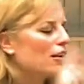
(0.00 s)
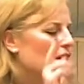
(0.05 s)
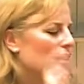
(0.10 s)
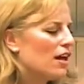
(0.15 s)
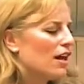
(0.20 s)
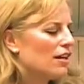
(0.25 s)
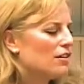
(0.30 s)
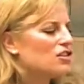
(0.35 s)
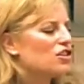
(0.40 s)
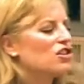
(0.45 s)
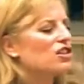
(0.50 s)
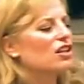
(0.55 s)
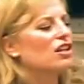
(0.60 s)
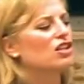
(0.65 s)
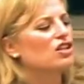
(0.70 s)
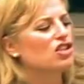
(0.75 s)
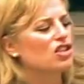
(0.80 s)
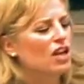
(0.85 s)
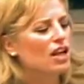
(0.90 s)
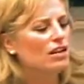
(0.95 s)
No, I'm just
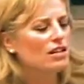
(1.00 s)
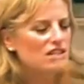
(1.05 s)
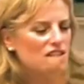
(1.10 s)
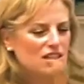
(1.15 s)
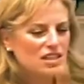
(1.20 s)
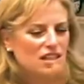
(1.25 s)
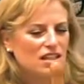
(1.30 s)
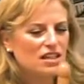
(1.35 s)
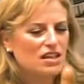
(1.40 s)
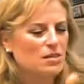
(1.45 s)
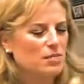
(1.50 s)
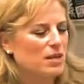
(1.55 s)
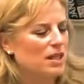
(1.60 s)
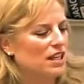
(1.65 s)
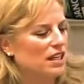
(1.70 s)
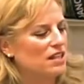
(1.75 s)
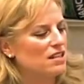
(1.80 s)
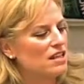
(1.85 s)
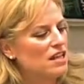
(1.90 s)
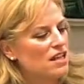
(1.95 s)
gonna show. I just needed the
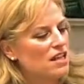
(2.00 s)
penis.